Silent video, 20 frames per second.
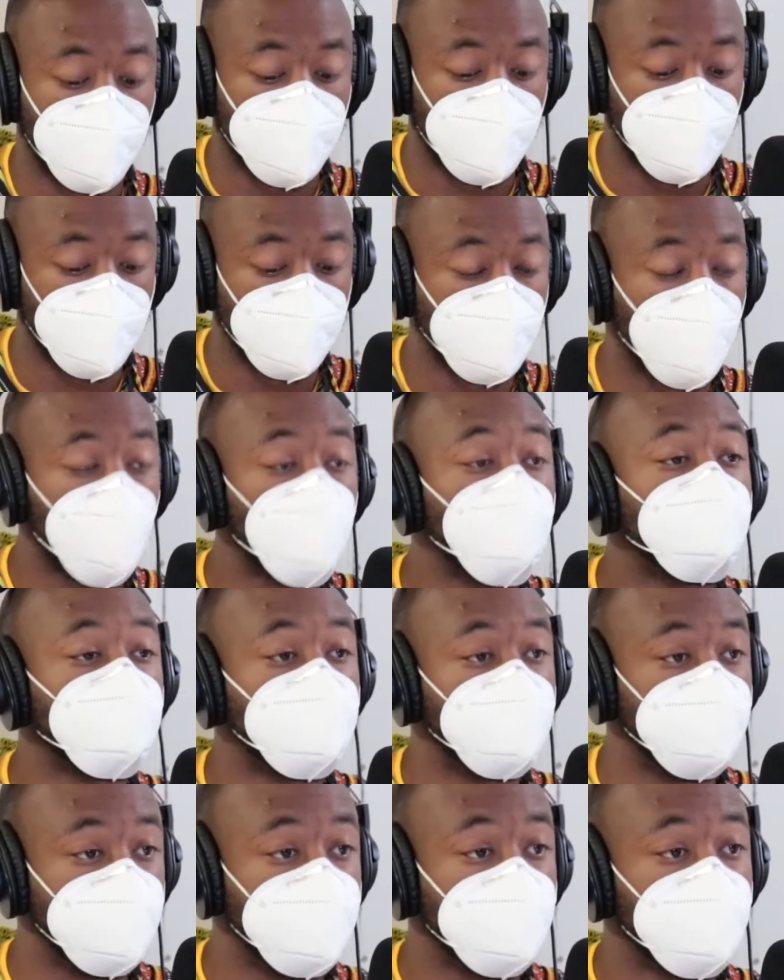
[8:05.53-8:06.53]

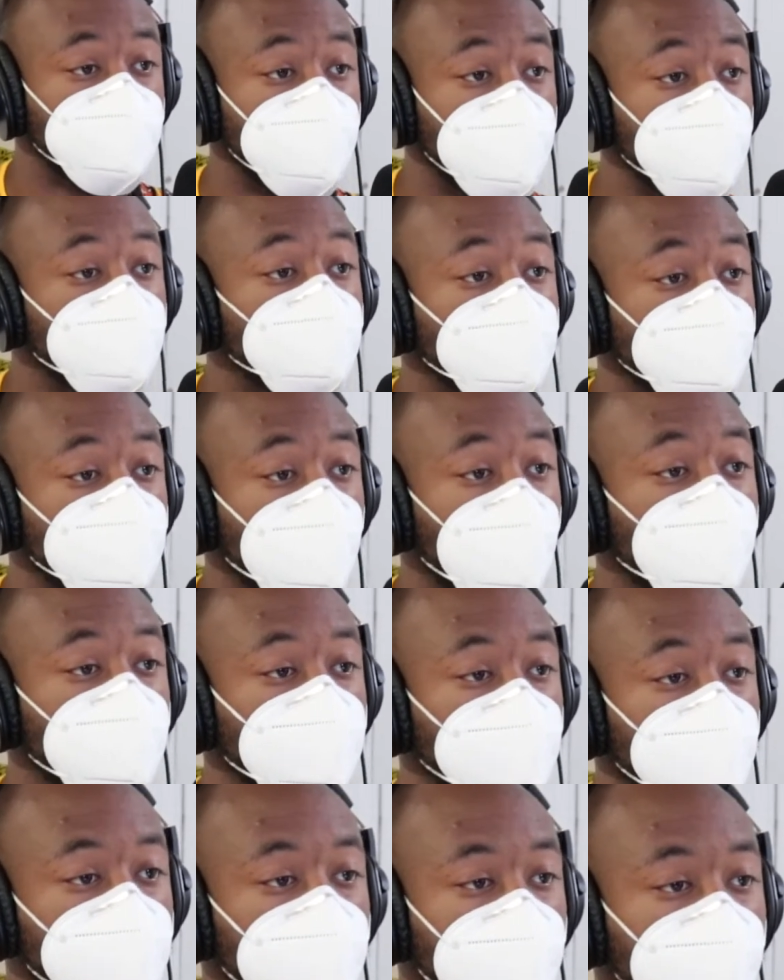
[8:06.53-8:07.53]
globally people are
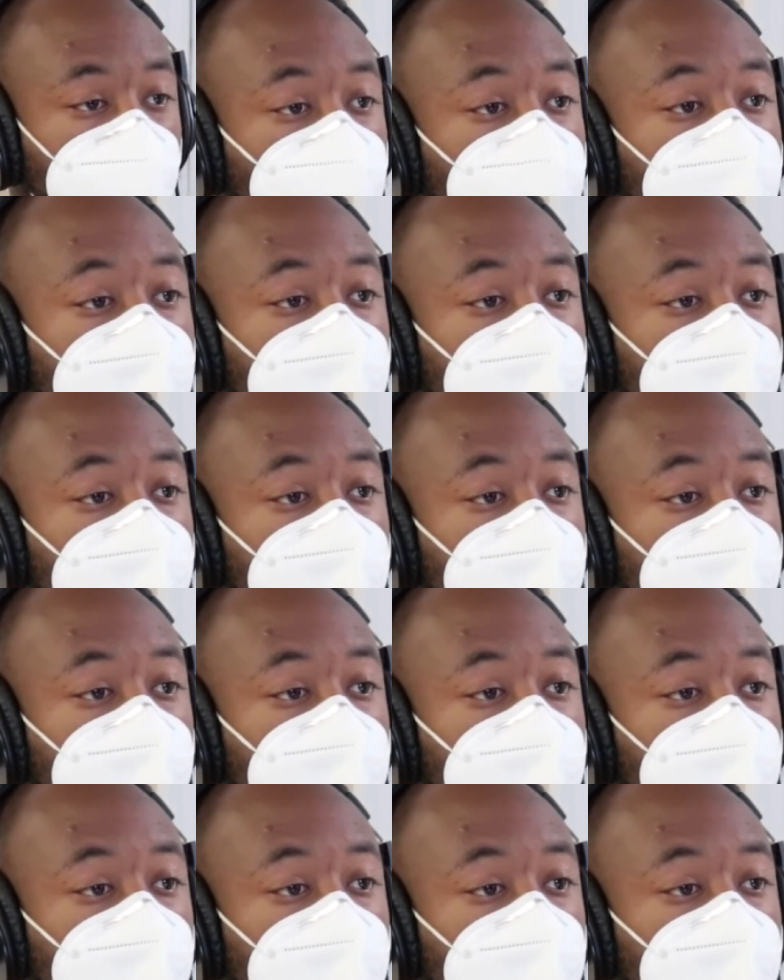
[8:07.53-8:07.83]
talking about,